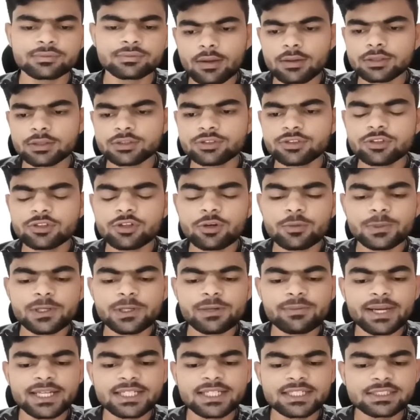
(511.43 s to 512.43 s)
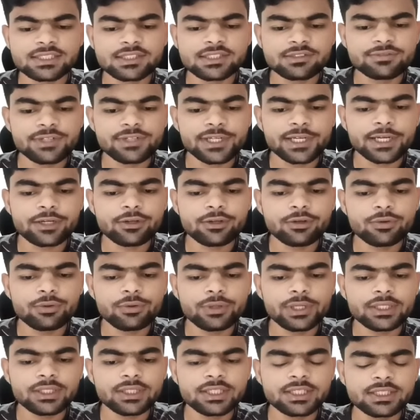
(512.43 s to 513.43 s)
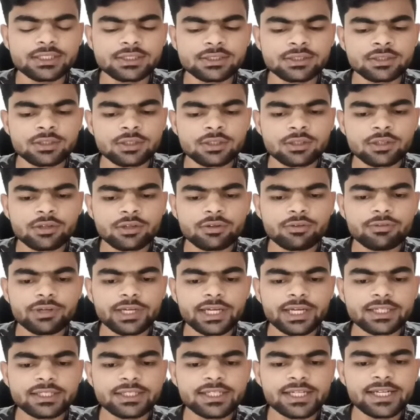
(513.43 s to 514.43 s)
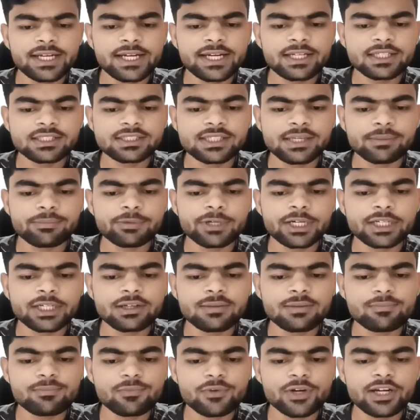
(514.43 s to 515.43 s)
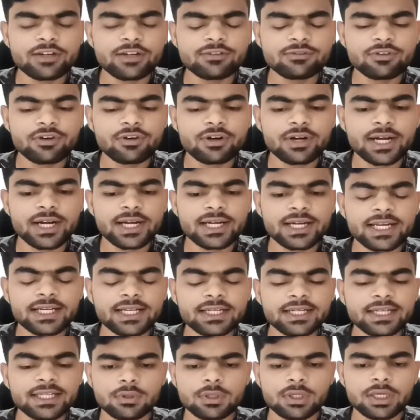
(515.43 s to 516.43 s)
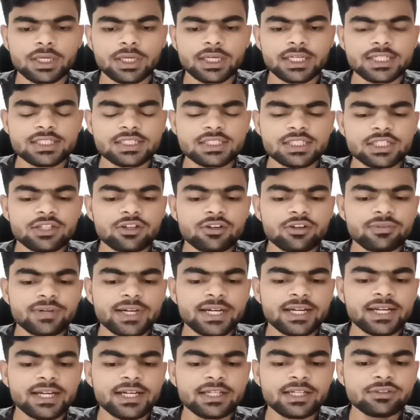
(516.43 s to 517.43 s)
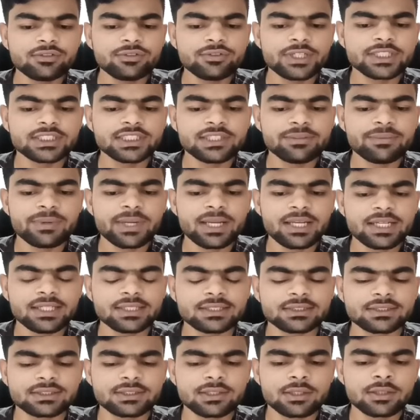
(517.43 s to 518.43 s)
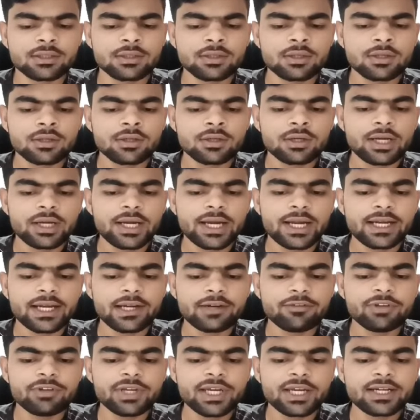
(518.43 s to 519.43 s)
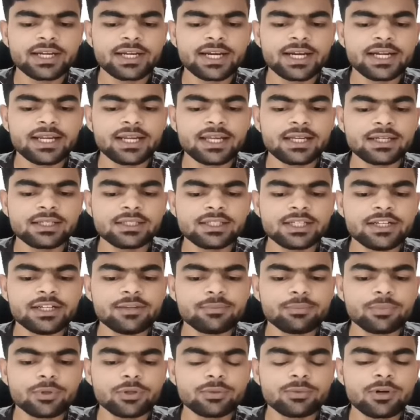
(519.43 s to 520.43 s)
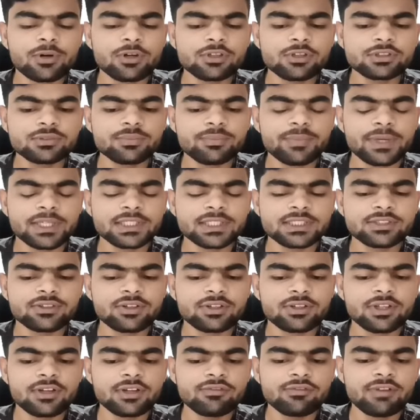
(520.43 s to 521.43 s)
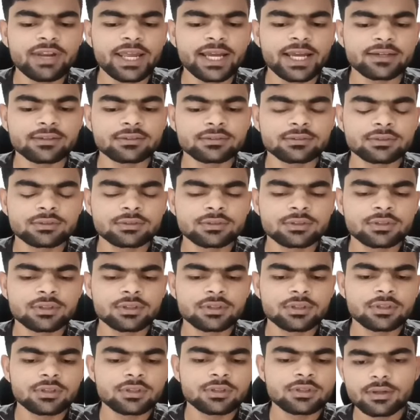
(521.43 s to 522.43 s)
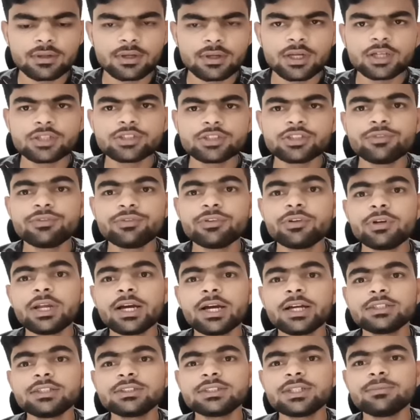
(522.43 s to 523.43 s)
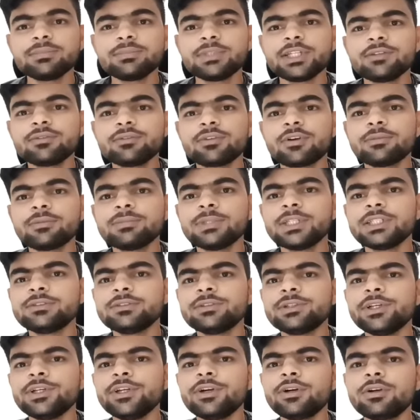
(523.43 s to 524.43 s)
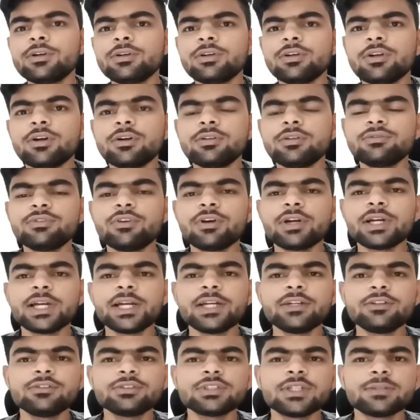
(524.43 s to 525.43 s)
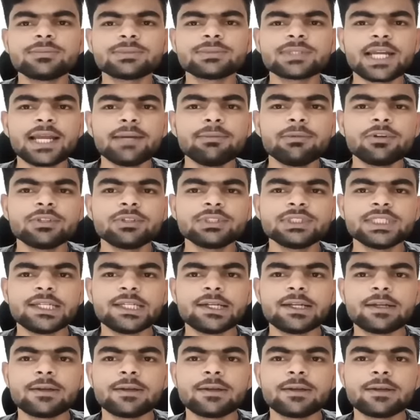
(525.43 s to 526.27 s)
So the optimizations we can do in this, we can create a separate component for rendering list instead of rendering to HTML list, and we can render the input box basis on the flag. If you learned something from this video, don't forget to subscribe our channel.